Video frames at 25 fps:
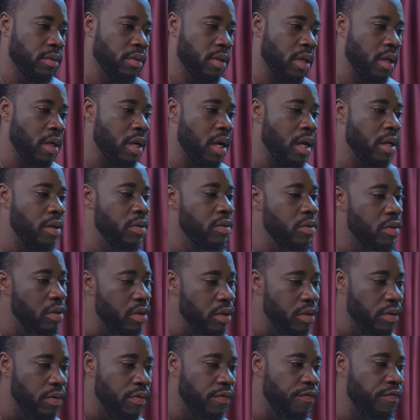And I
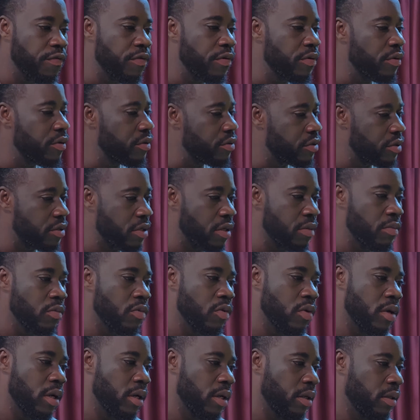know you feel the
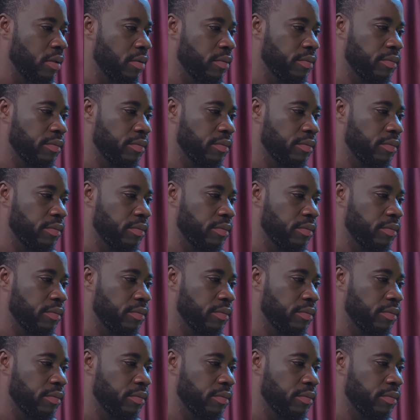same way.